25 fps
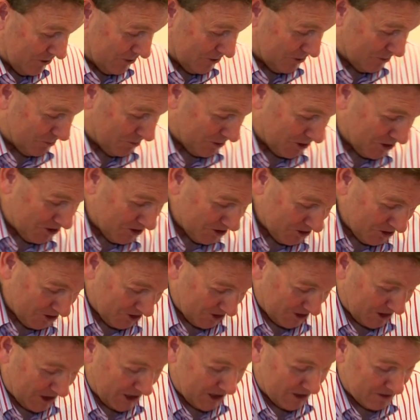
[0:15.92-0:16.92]
the patient
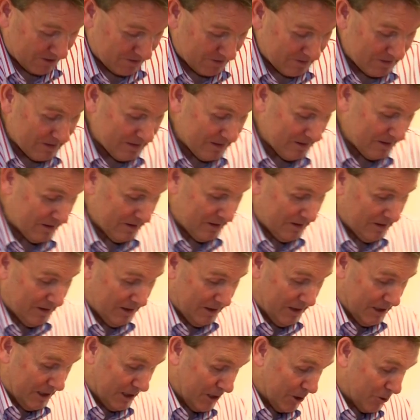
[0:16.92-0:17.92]
is again
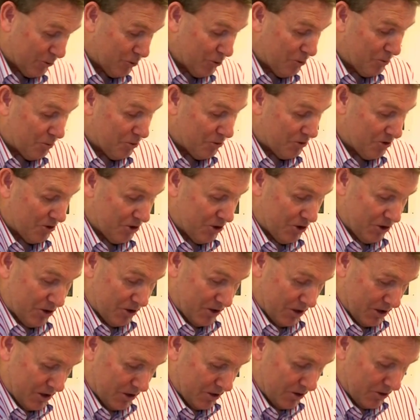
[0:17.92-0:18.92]
in a good
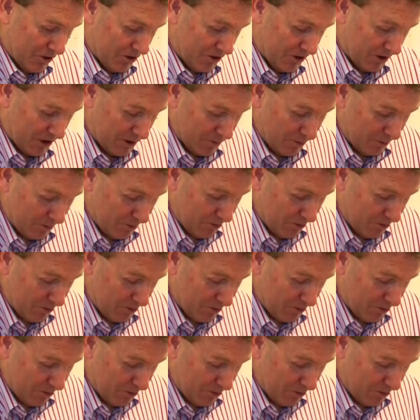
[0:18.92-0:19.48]
position and in a stable